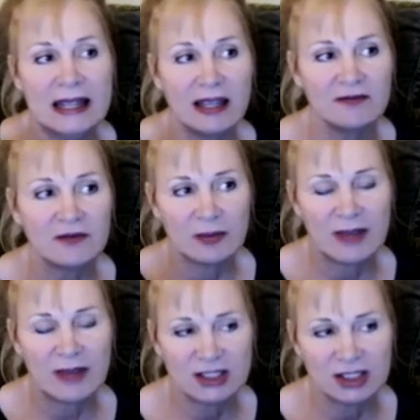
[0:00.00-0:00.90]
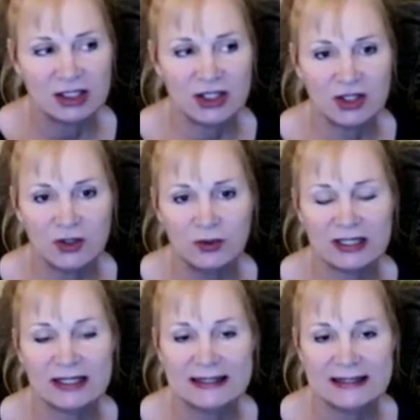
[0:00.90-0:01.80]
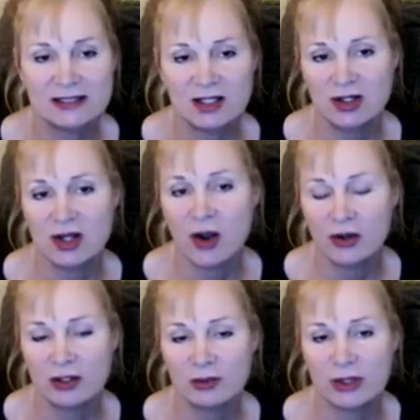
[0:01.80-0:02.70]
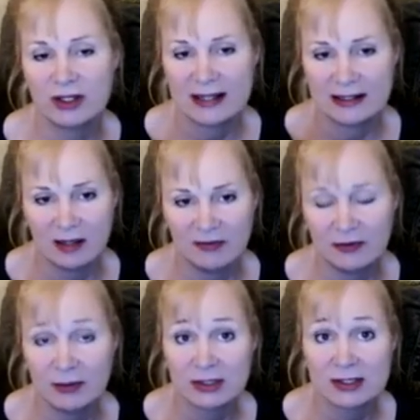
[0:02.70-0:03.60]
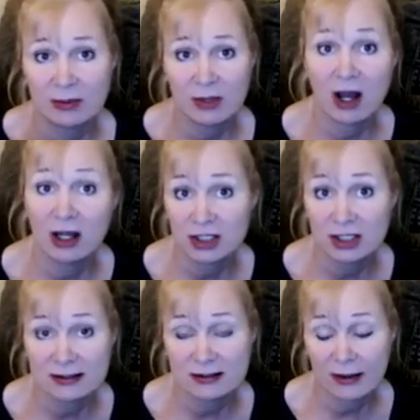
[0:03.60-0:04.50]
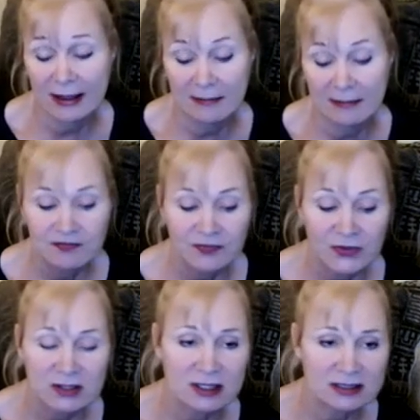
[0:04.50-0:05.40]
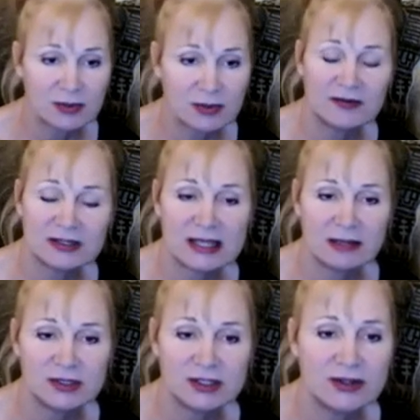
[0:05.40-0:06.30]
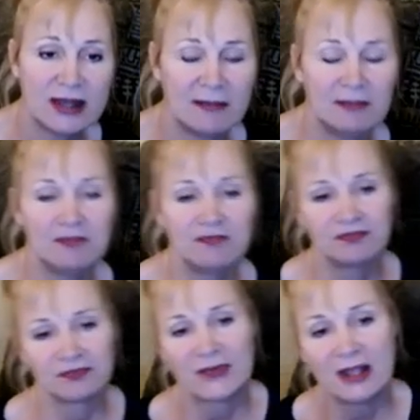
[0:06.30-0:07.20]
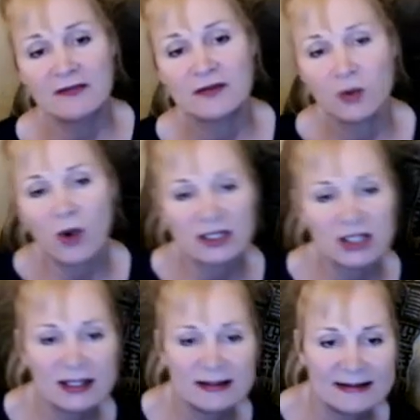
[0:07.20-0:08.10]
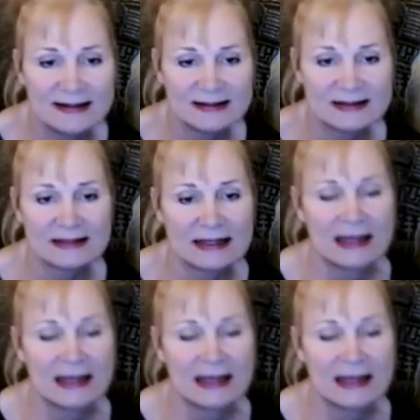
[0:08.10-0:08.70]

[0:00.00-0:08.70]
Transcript: information do you really need to know. You can bring that up from your subconscious. Okay. So that's a perfect time to do that. If you're watching this